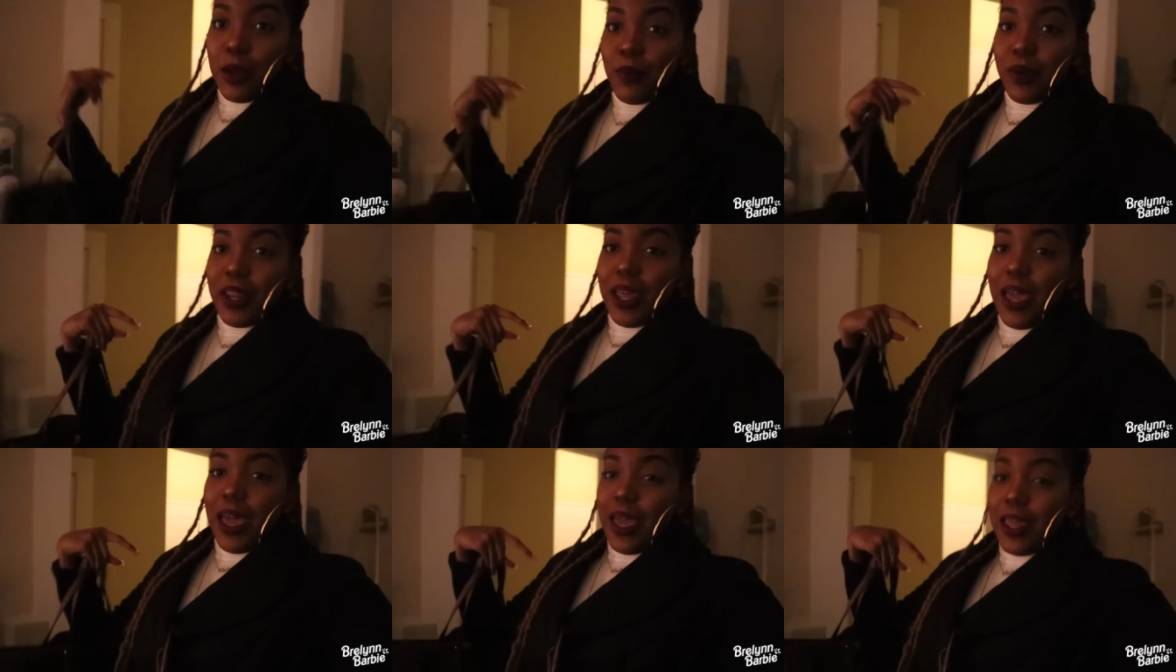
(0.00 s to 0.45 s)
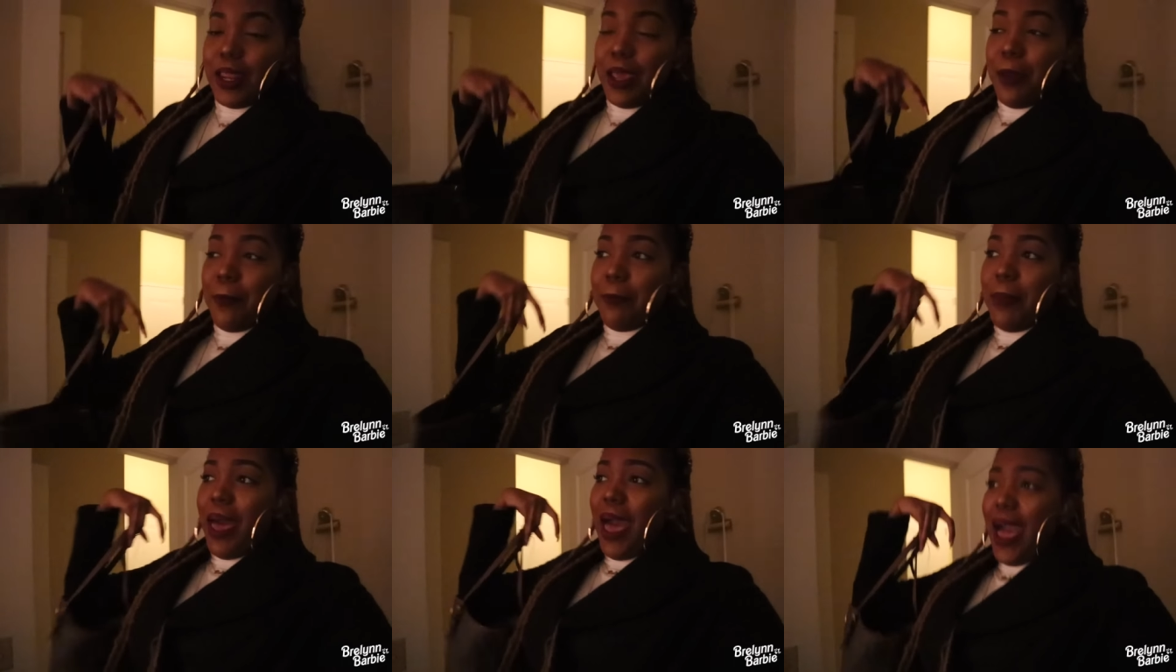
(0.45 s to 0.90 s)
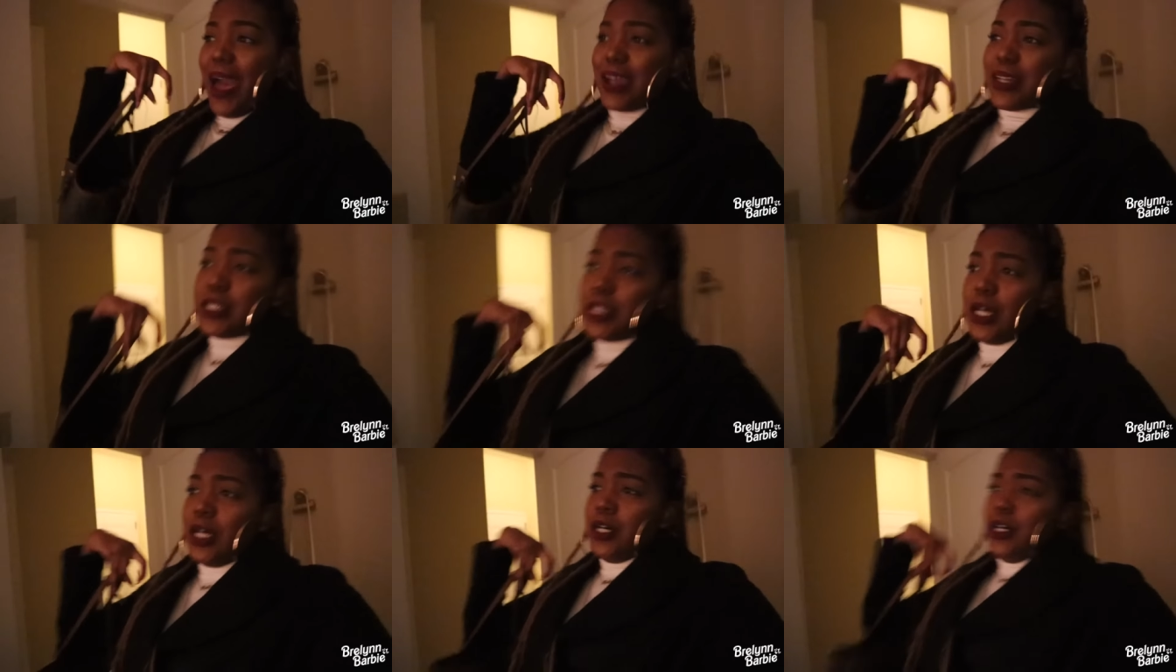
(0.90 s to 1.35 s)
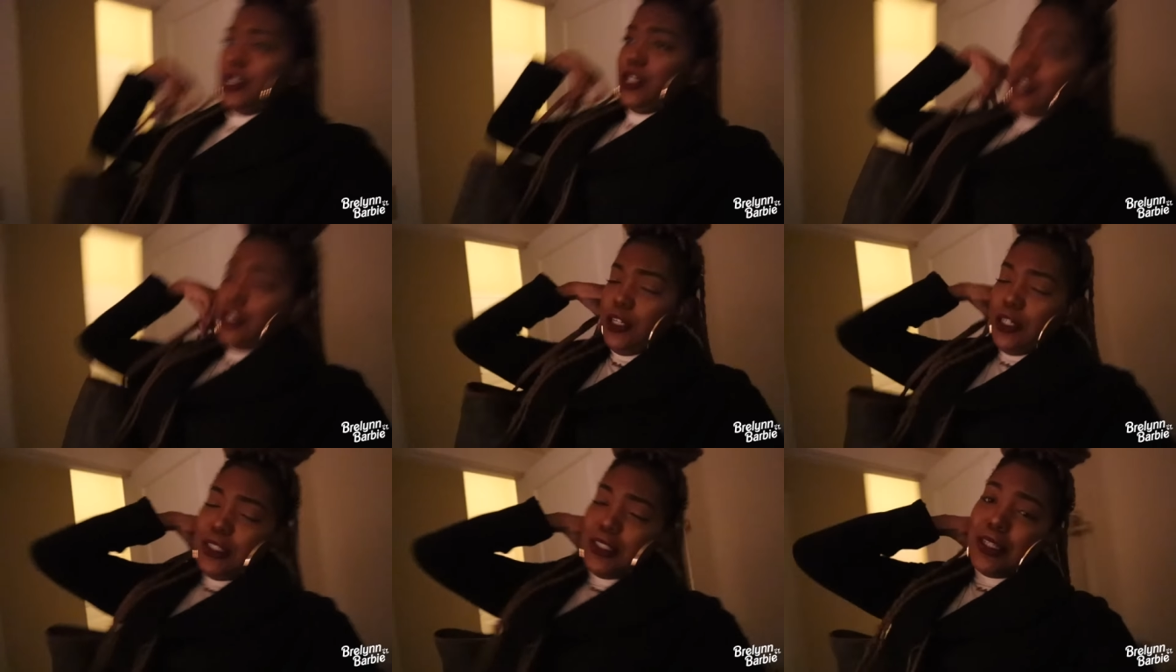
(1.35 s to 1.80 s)
I went ahead and packed
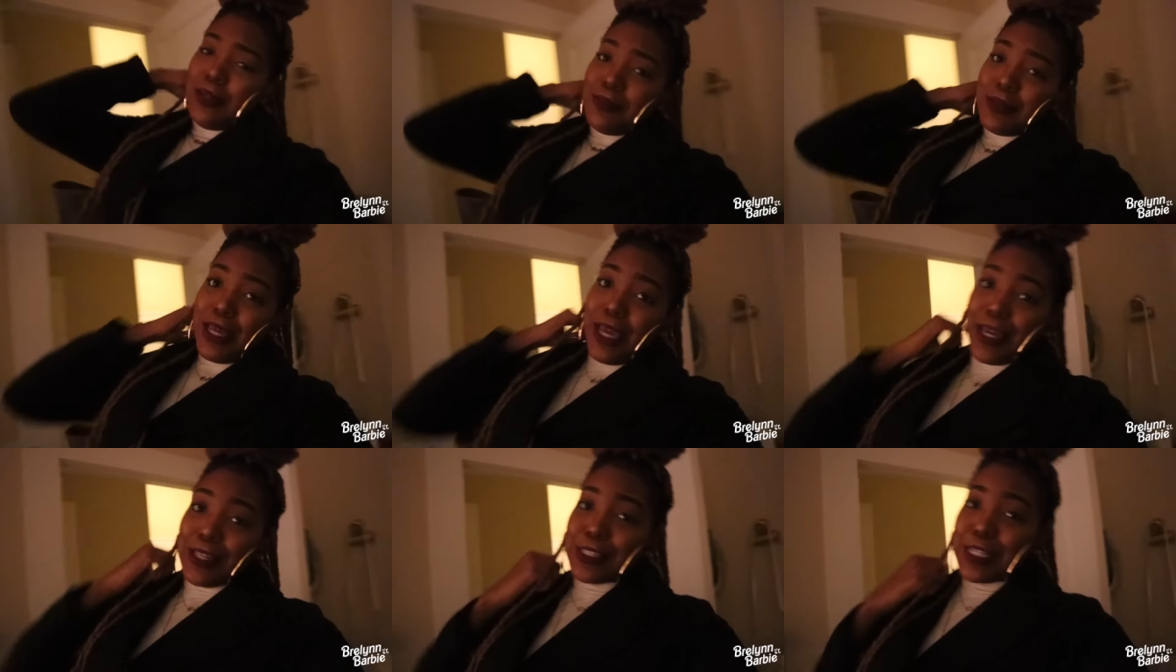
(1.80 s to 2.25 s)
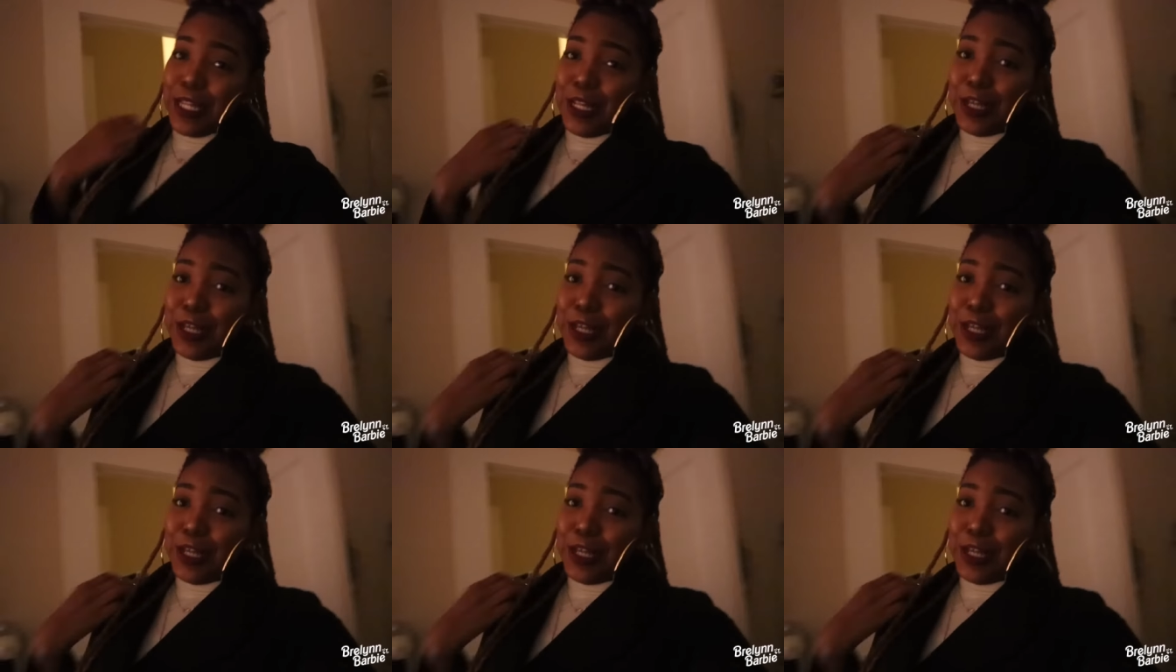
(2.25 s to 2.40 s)
some dance